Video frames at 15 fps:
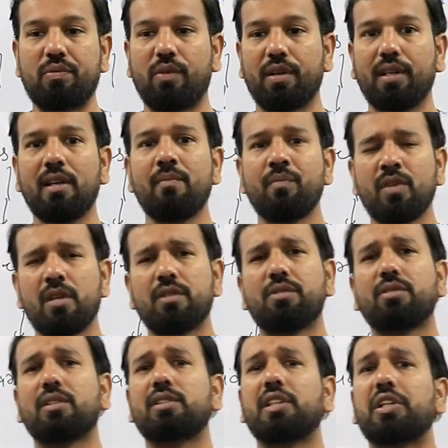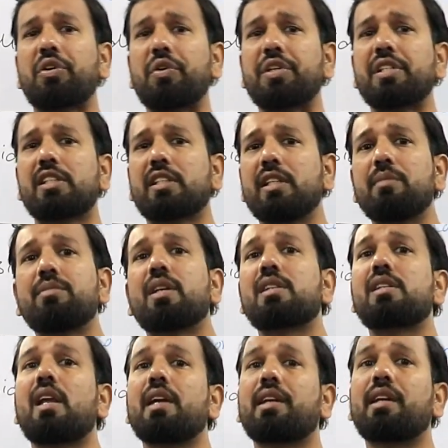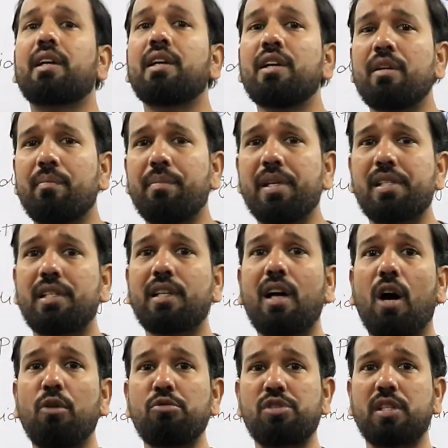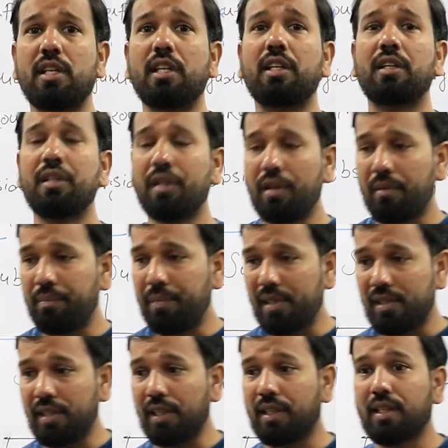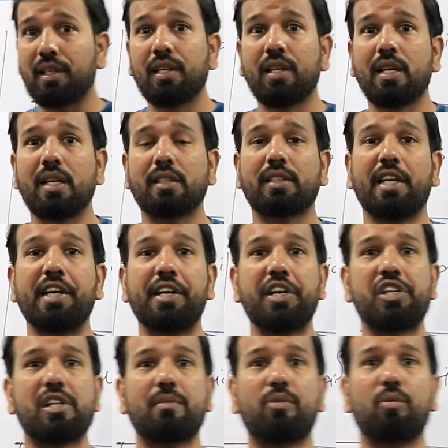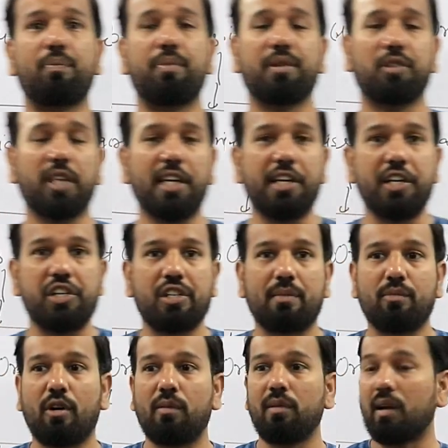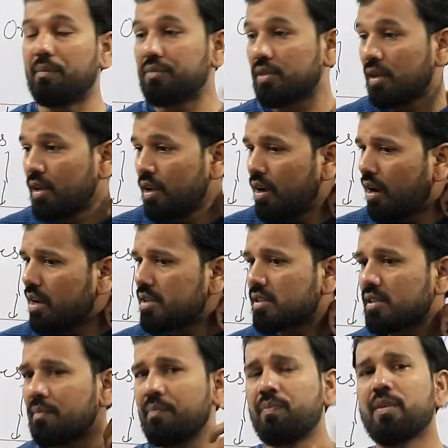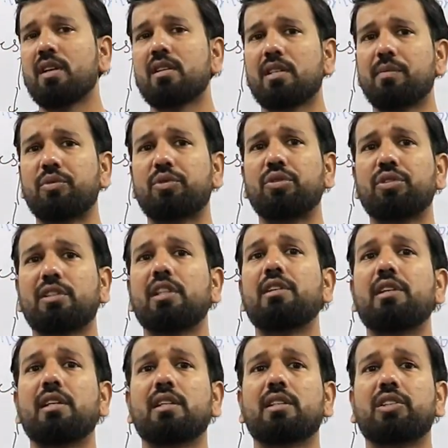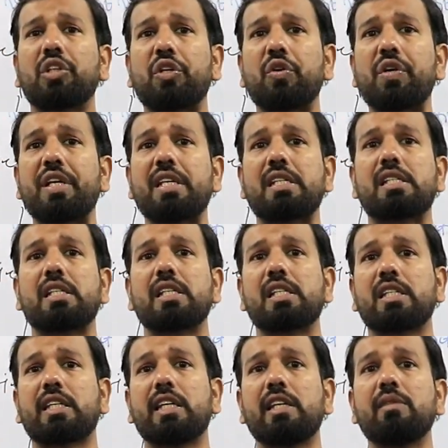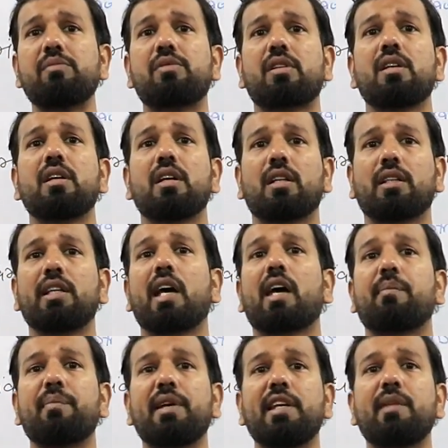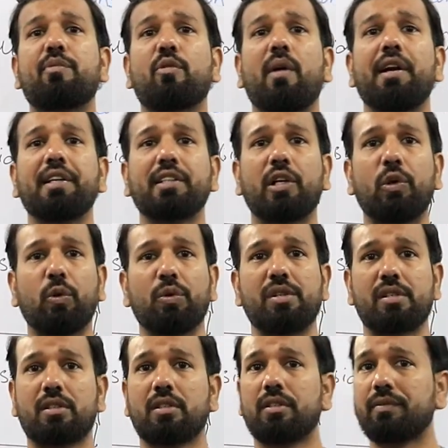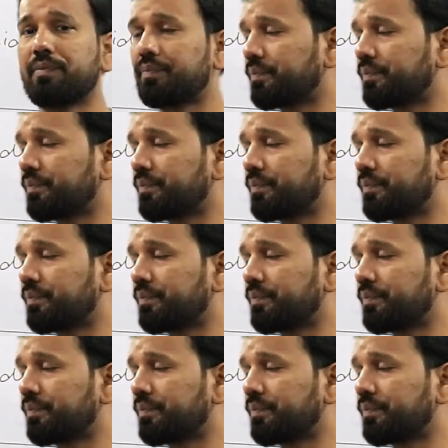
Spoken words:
for the social security scheme, just like a basic housing, basic sanitation problems, or some social securities schemes. They are mainly providing the loans.